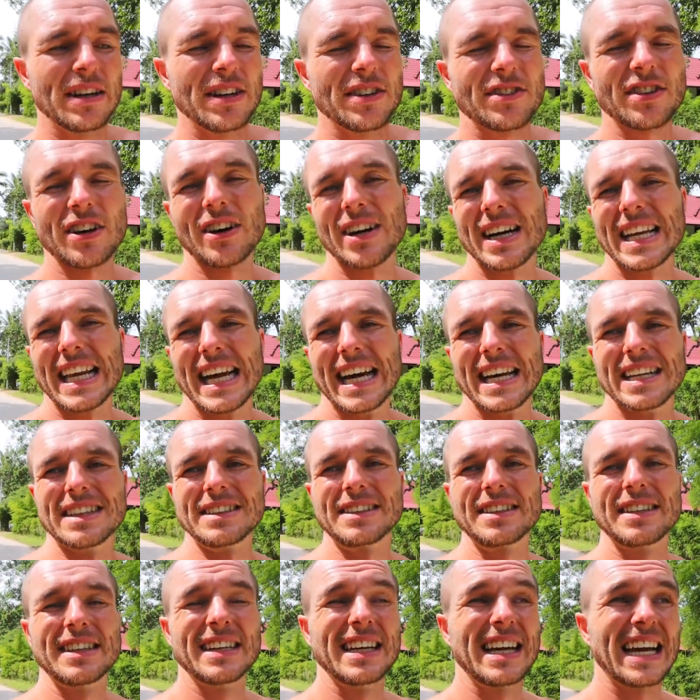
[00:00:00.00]

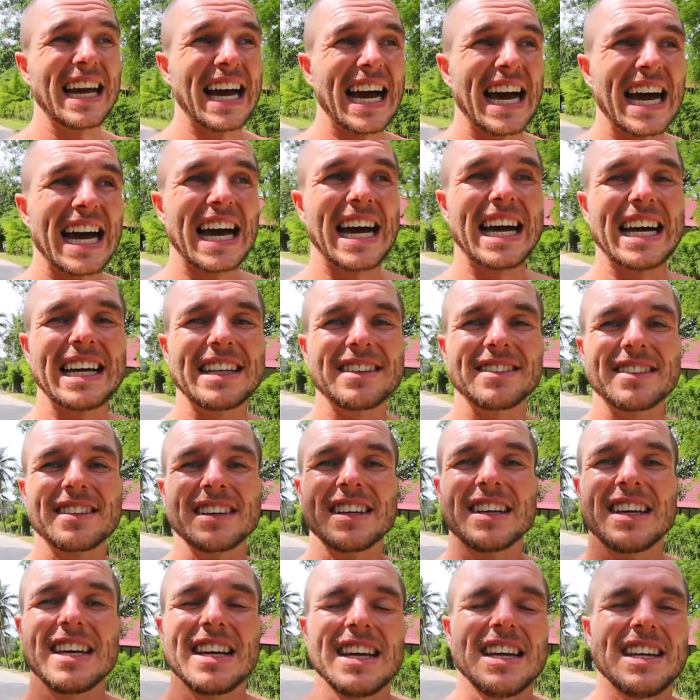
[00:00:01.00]
Thailand and
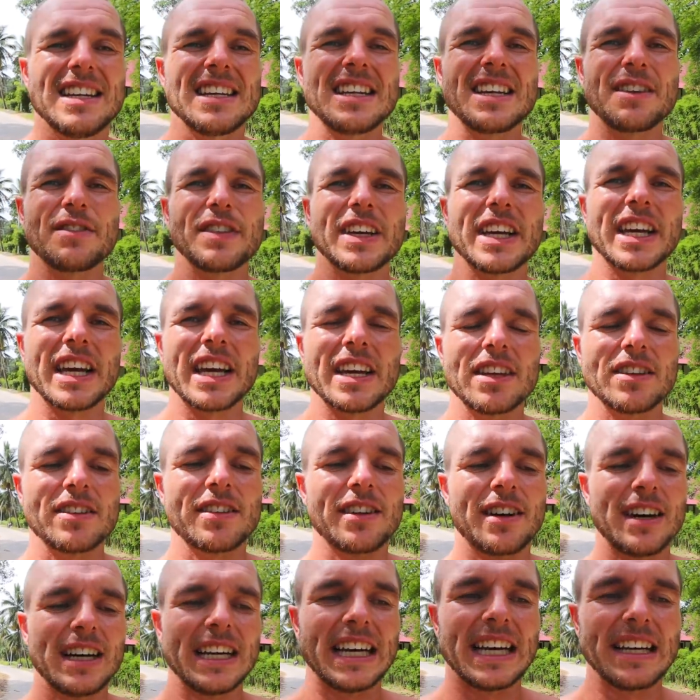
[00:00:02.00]
living in
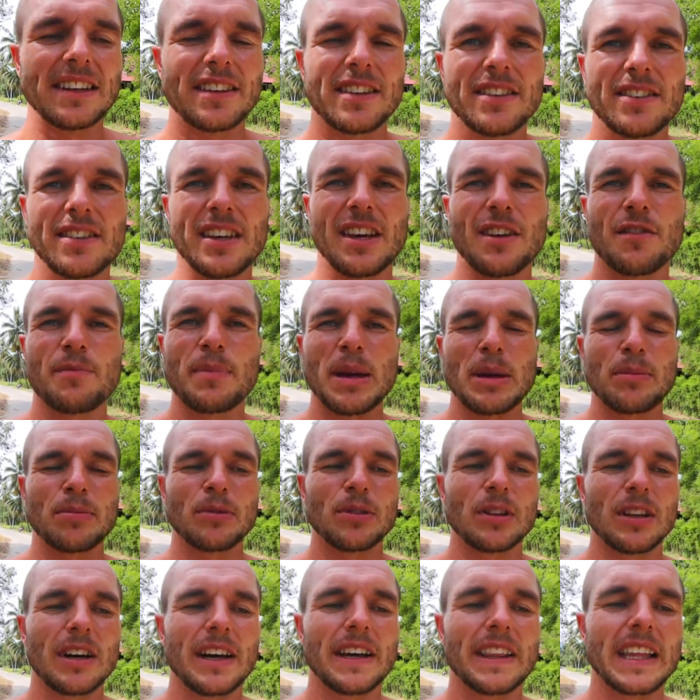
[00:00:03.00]
Thailand, to see if
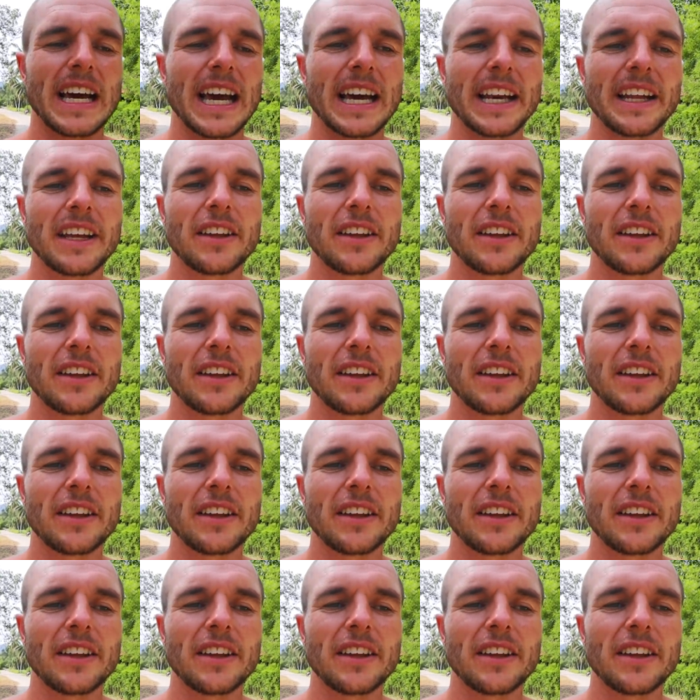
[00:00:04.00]
people like that.